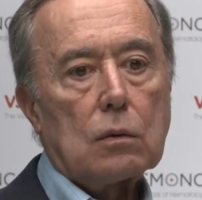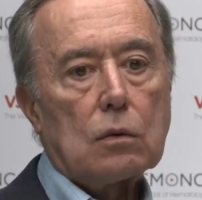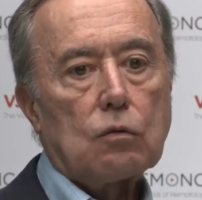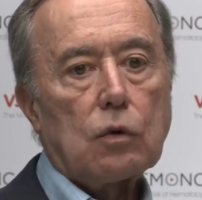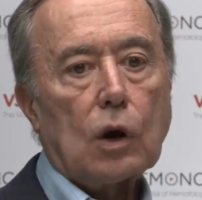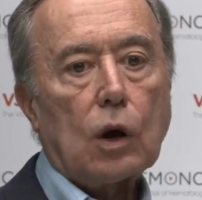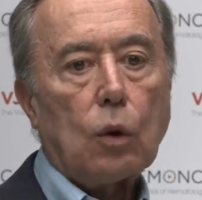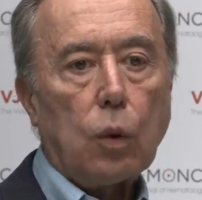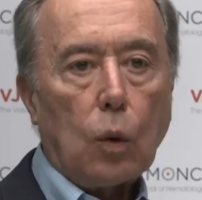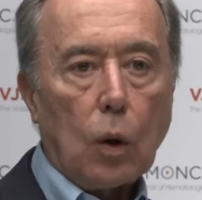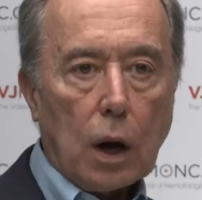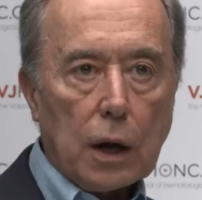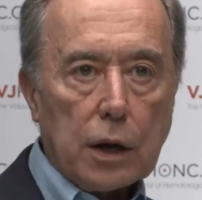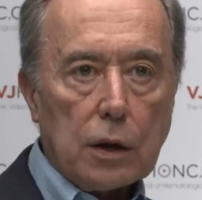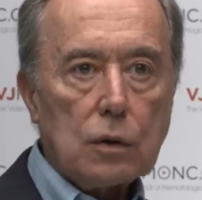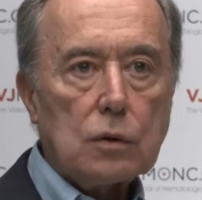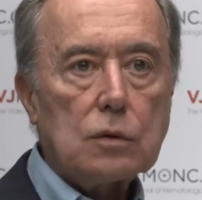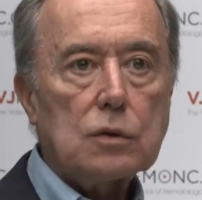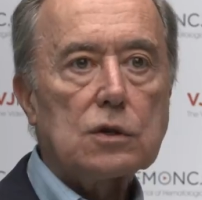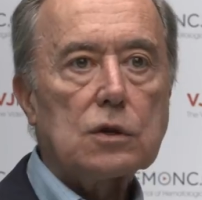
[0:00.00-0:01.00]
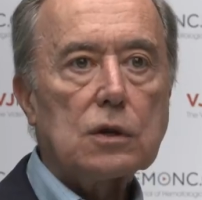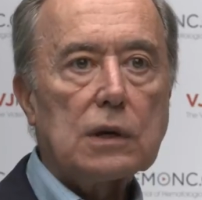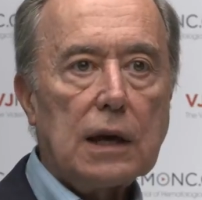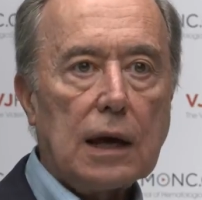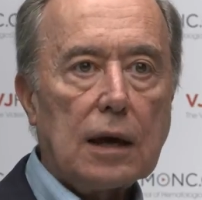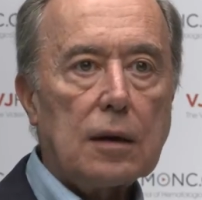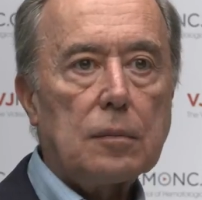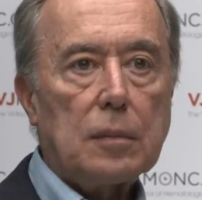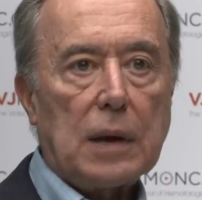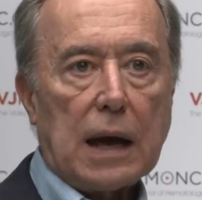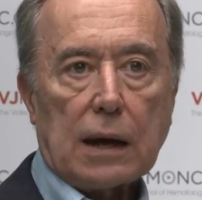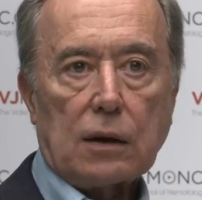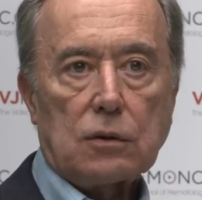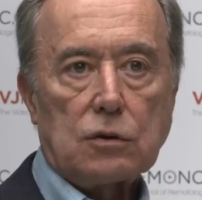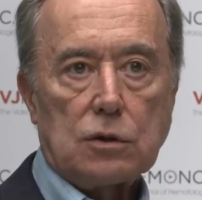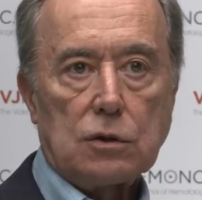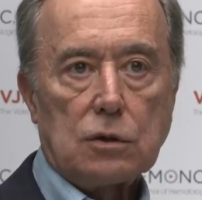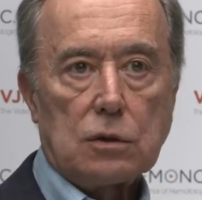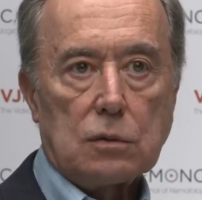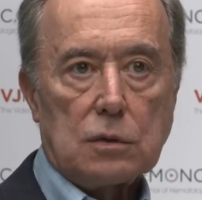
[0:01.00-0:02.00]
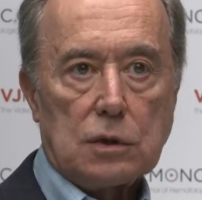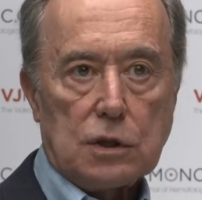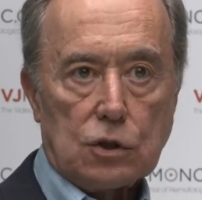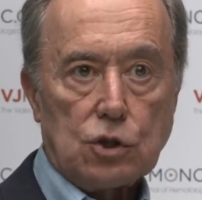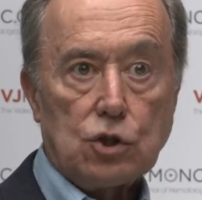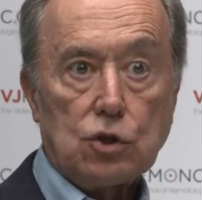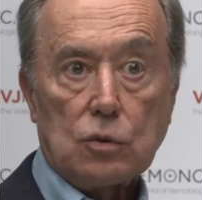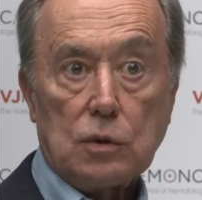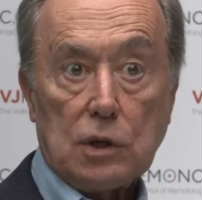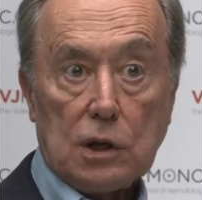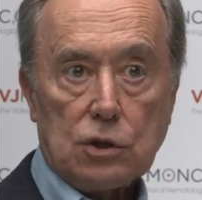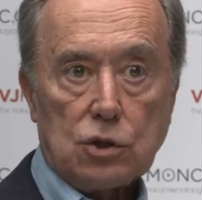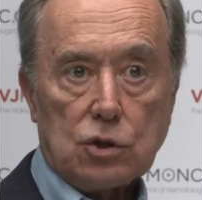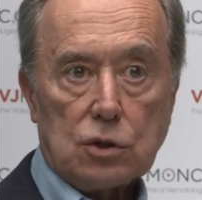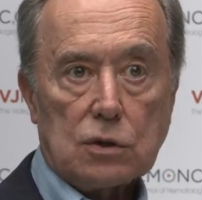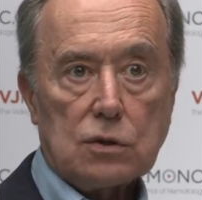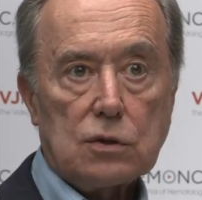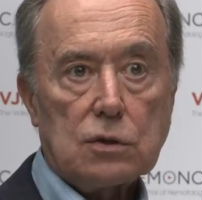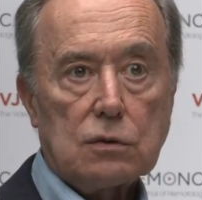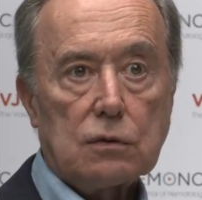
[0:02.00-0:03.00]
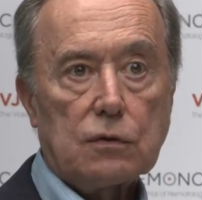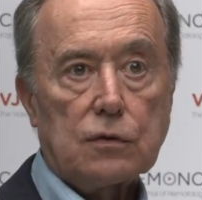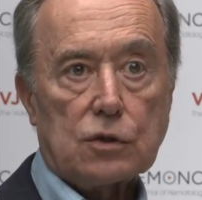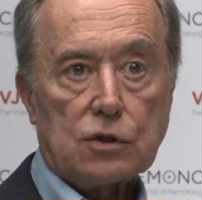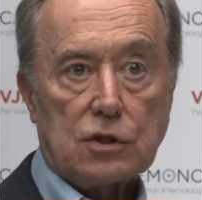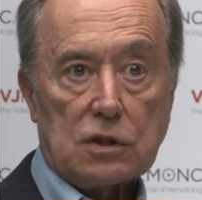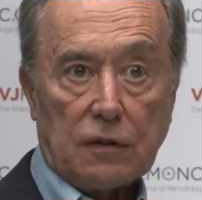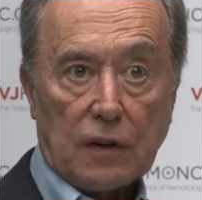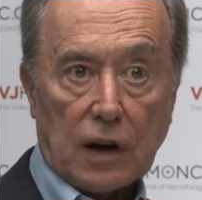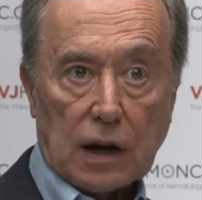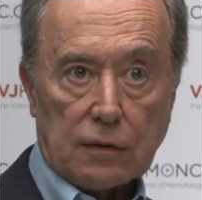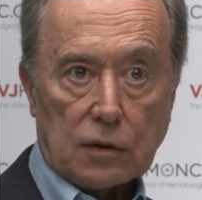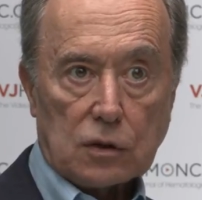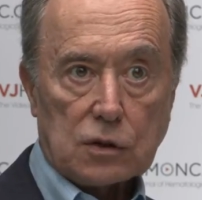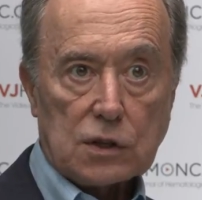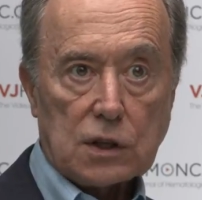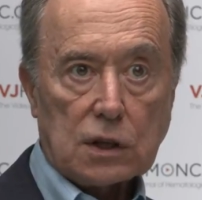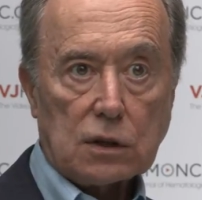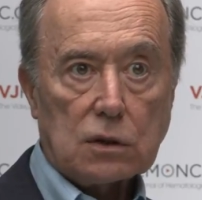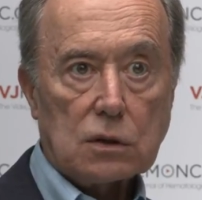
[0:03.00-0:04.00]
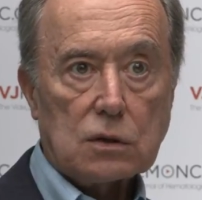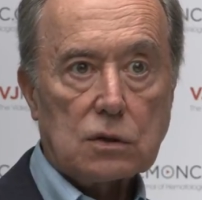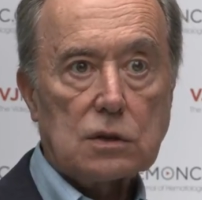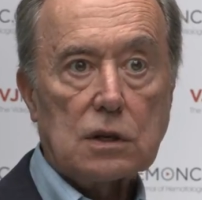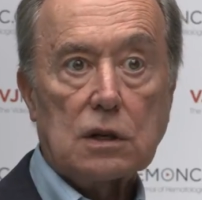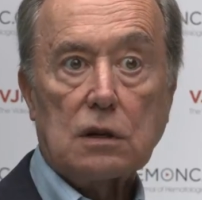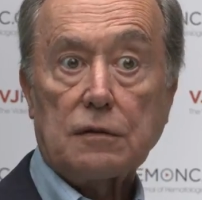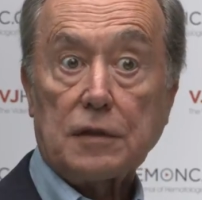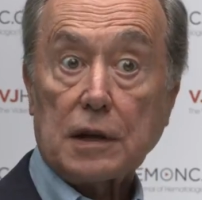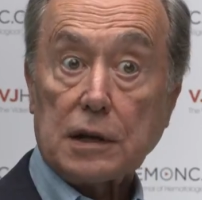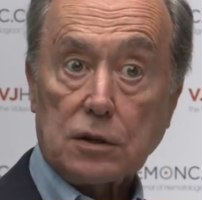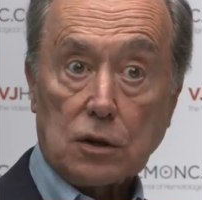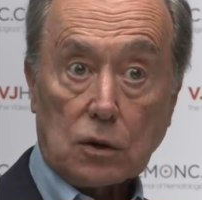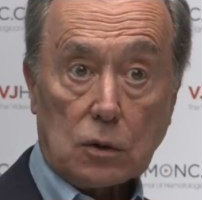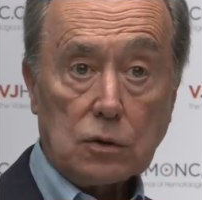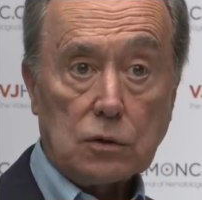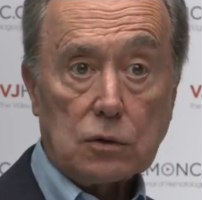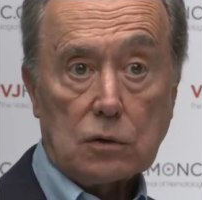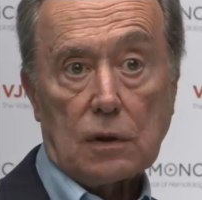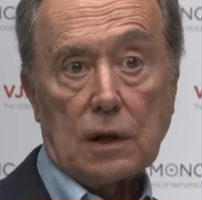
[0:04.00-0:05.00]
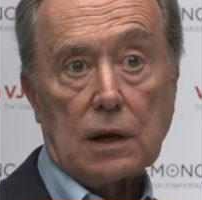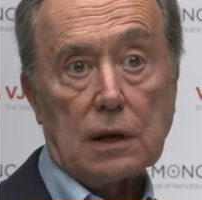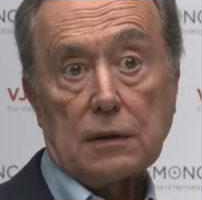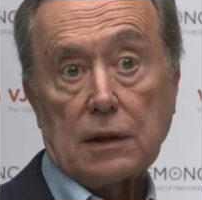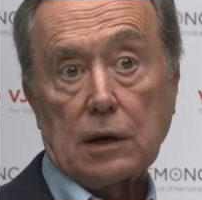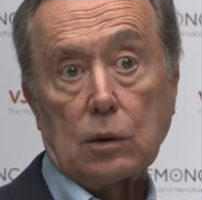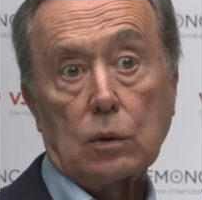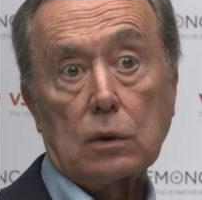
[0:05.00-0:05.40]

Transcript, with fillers: required to get back to tissue niches for survival signals, and if they don't do that, they